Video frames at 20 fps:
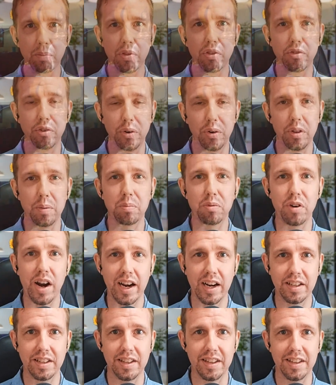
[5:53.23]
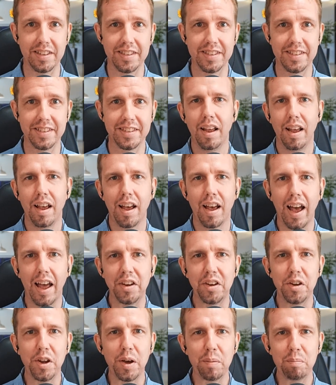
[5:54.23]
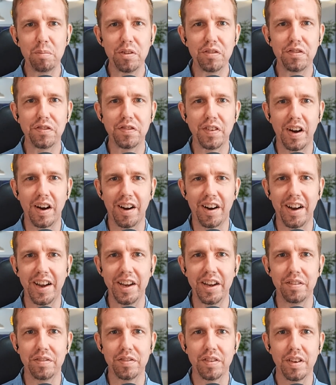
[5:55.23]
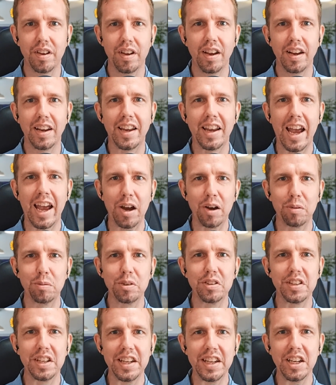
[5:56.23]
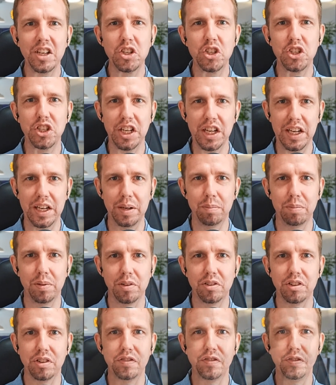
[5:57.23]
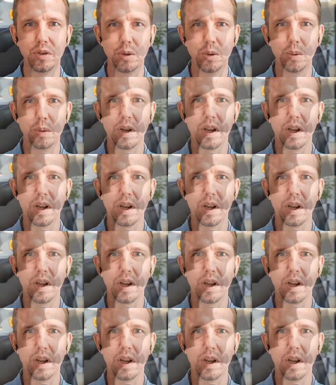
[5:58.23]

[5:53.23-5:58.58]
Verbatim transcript: through the practice. And number 5. Counting sheep to fall